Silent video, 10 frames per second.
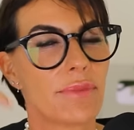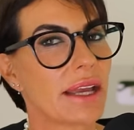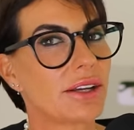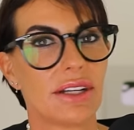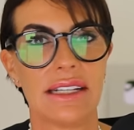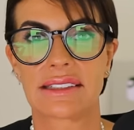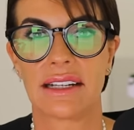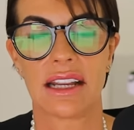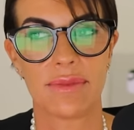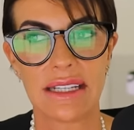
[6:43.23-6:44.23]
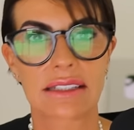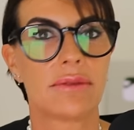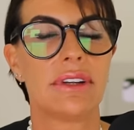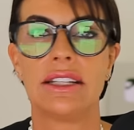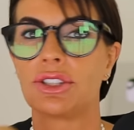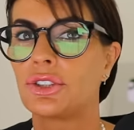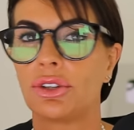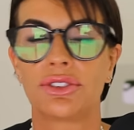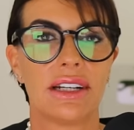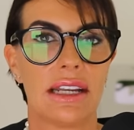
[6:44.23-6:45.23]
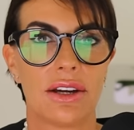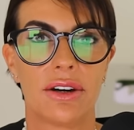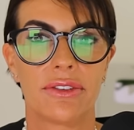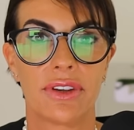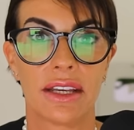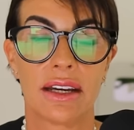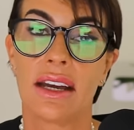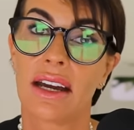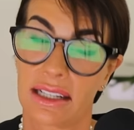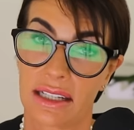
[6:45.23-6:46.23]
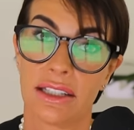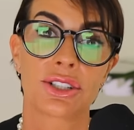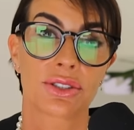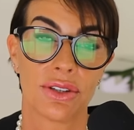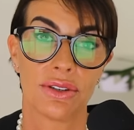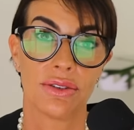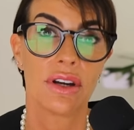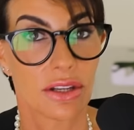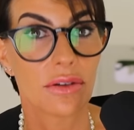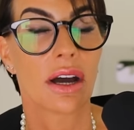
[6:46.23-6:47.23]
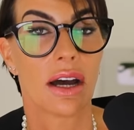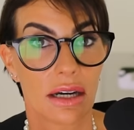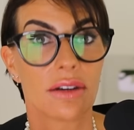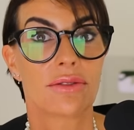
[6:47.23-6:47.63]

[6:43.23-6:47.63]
my gut is telling me something is totally off here. I can assure you, you are